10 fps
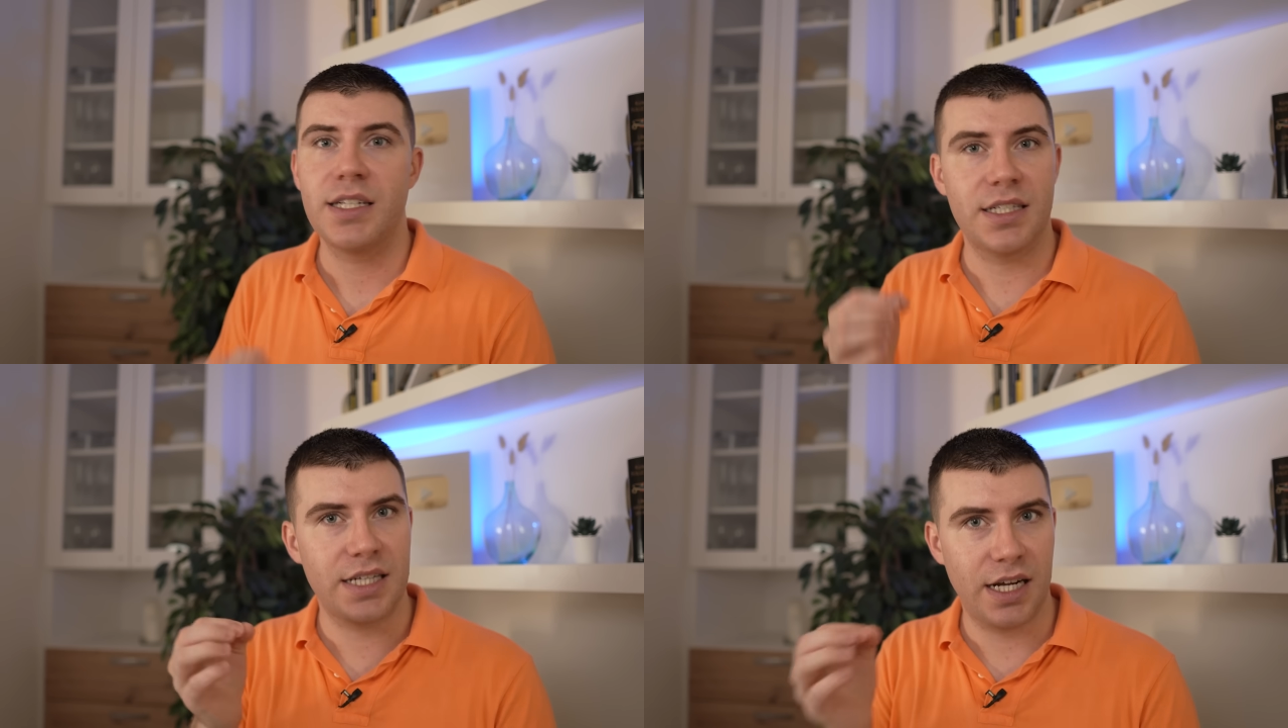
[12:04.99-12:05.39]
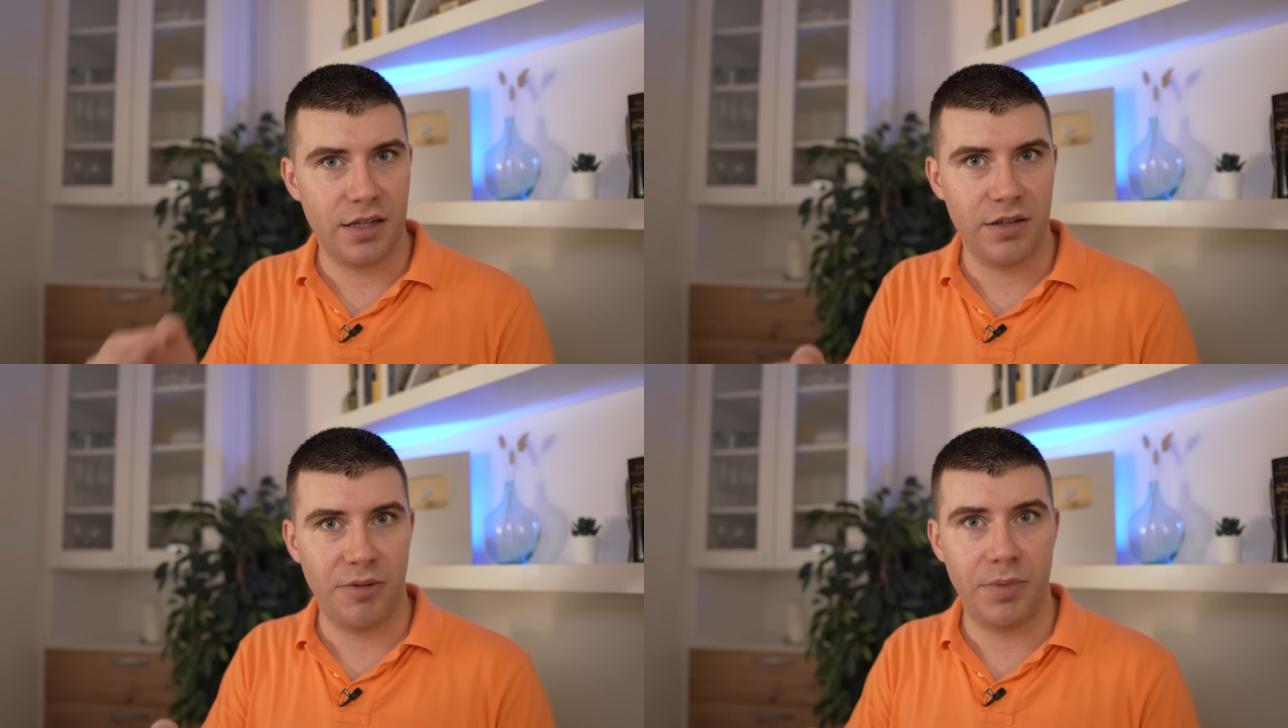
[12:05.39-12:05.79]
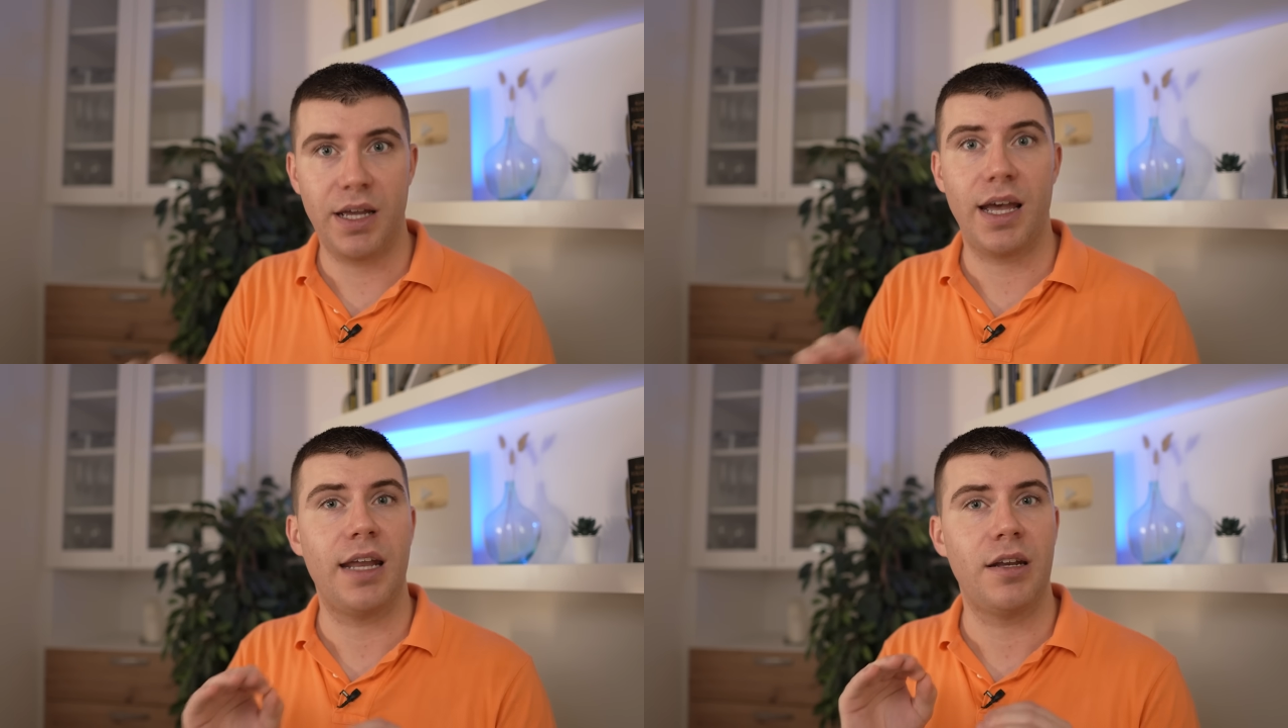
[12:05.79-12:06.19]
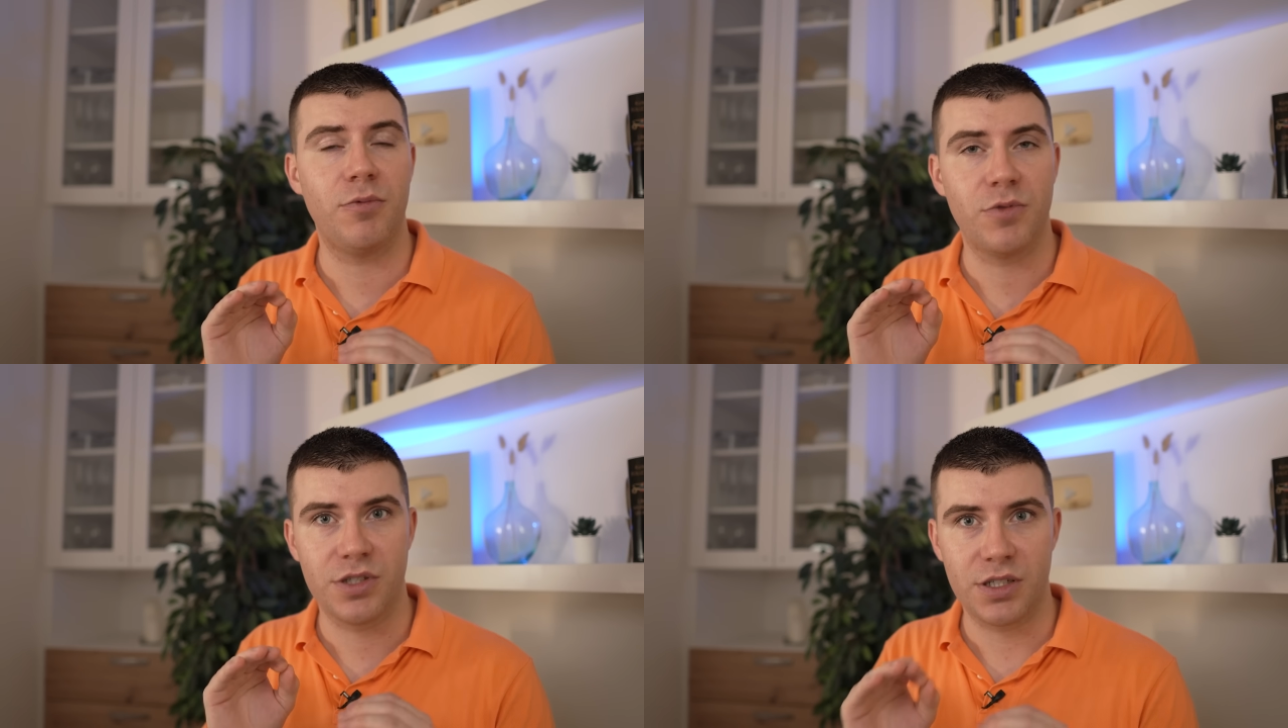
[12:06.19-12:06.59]
Just add a little bit and
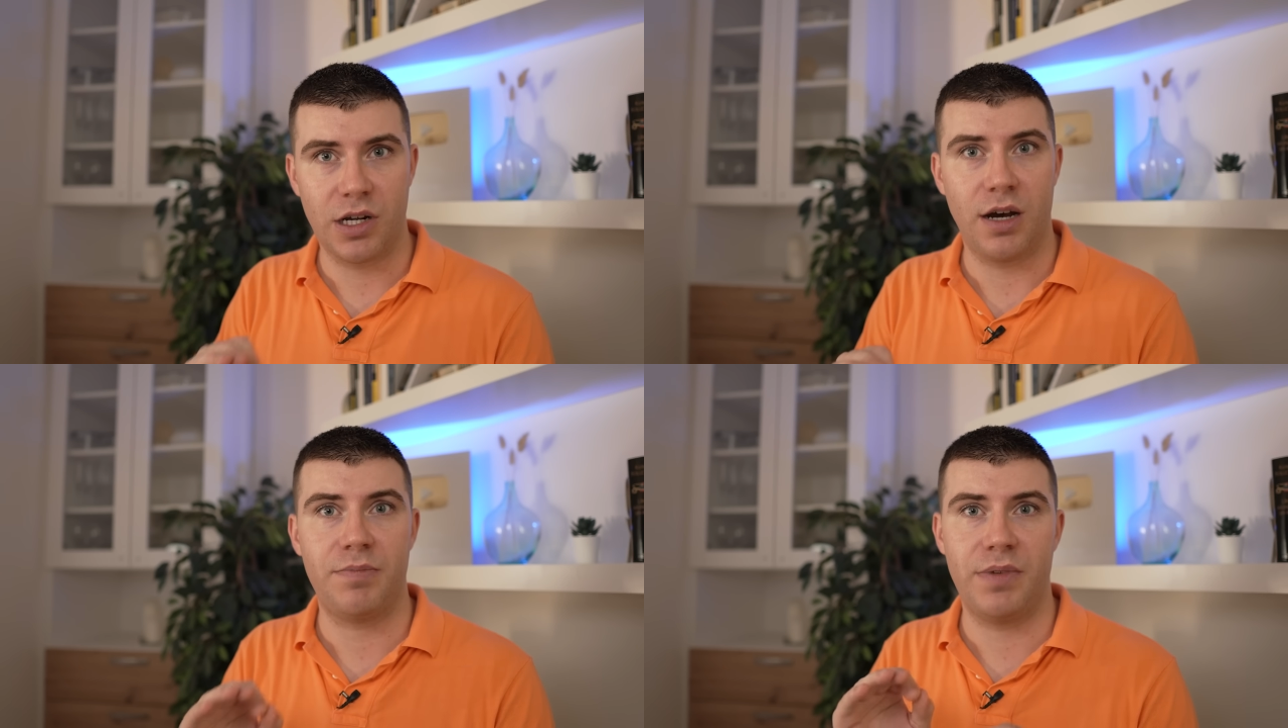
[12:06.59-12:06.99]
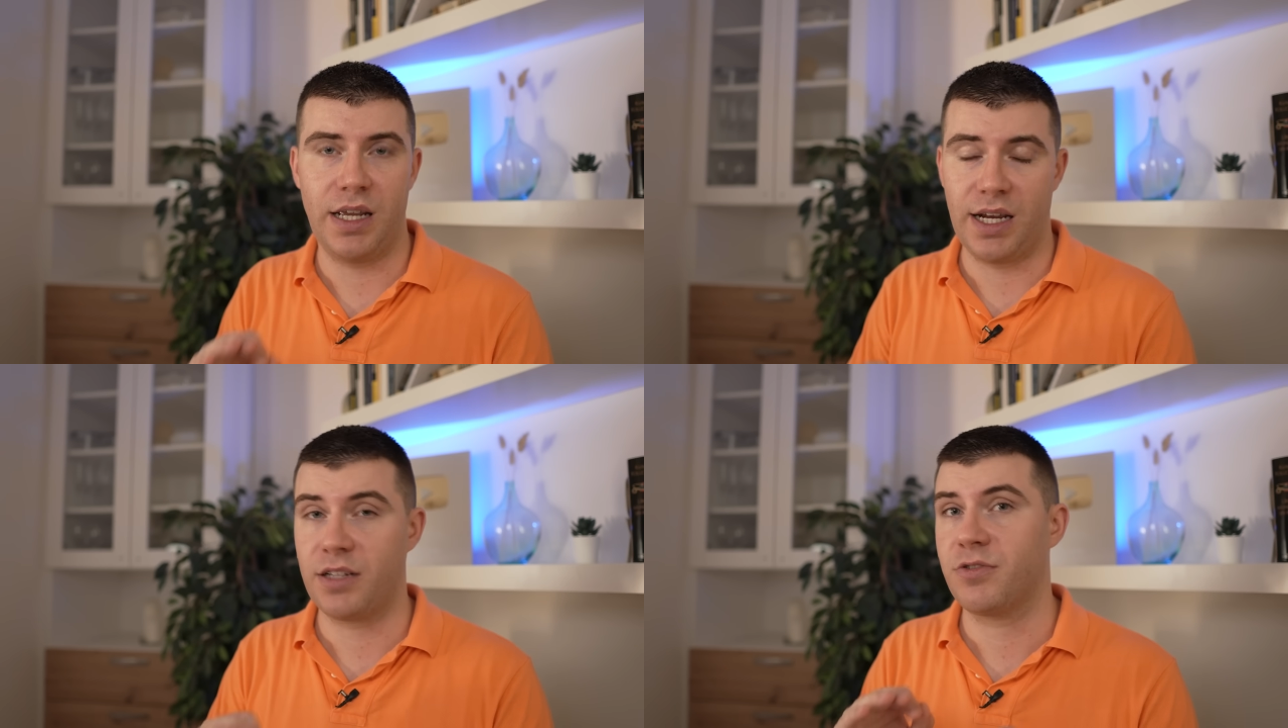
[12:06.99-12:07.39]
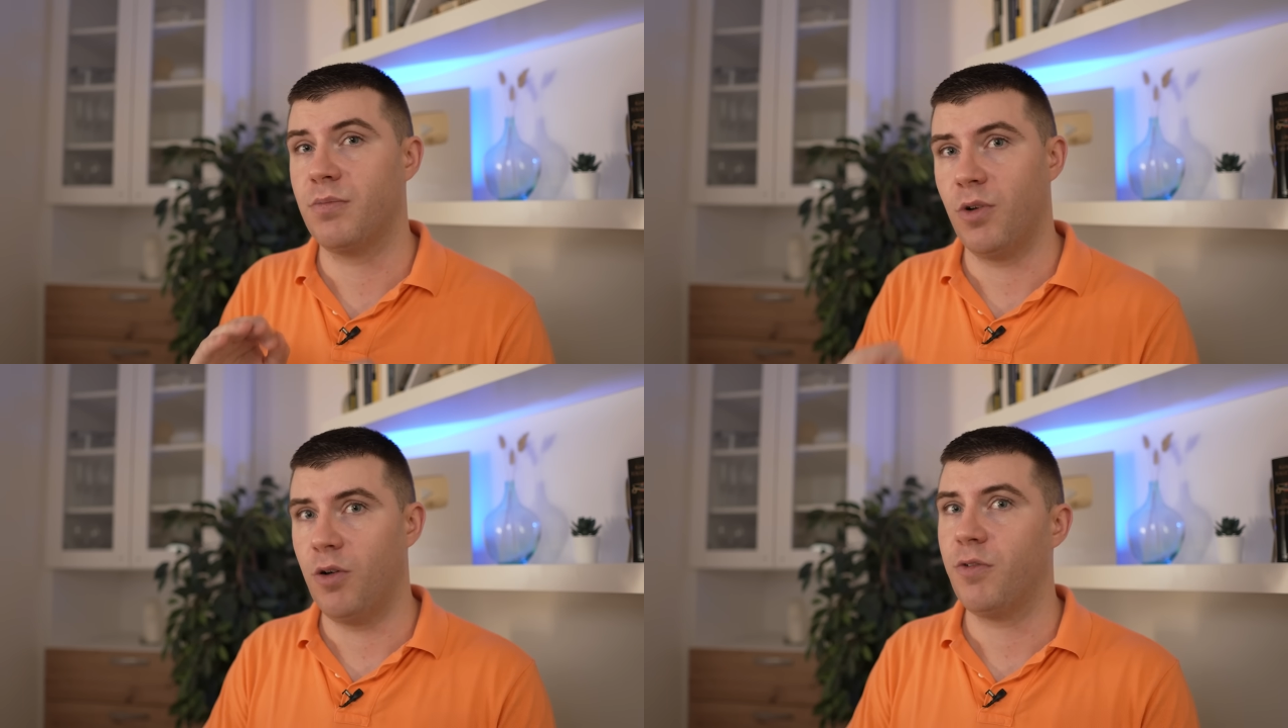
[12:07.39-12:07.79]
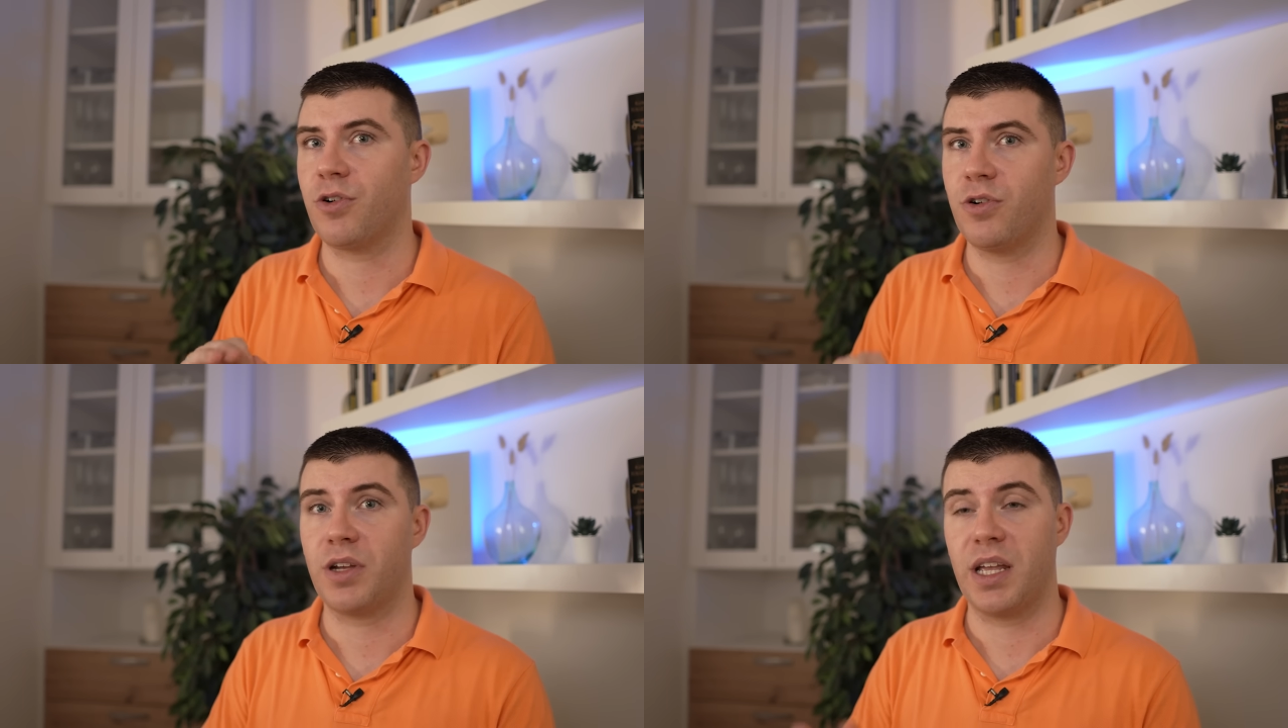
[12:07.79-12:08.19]
it will stop the eggs from
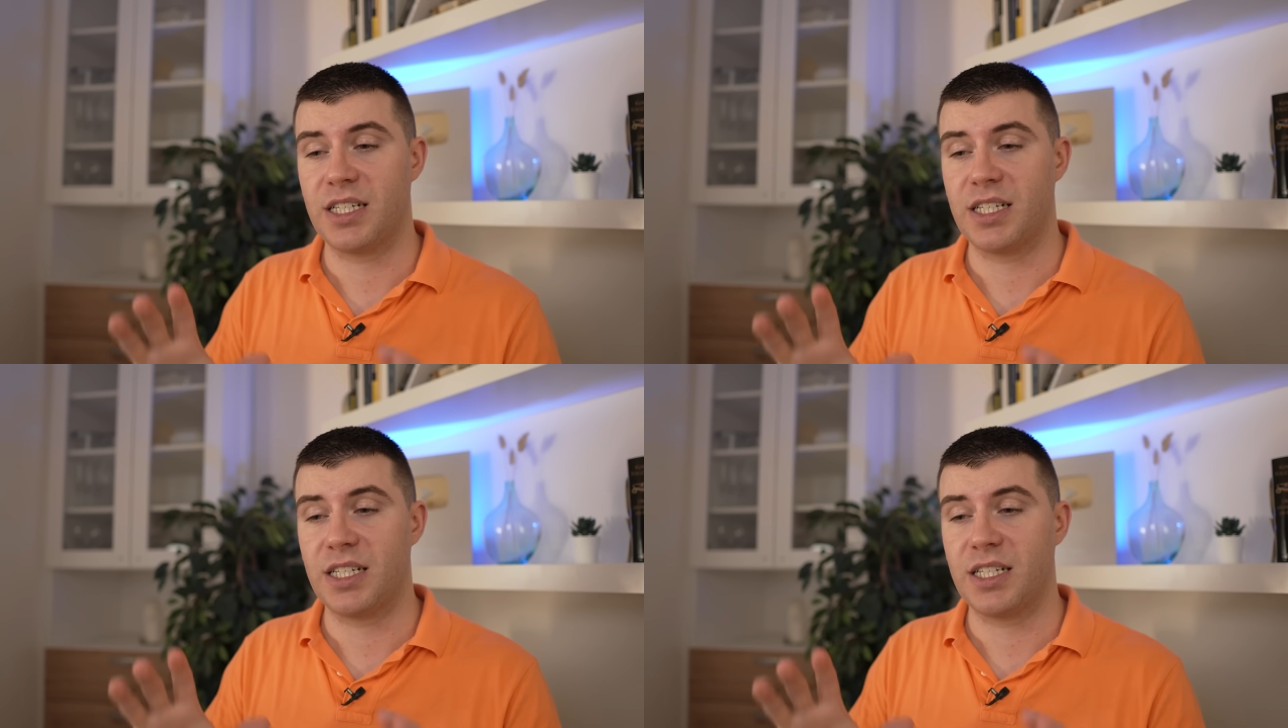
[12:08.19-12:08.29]
overcooking,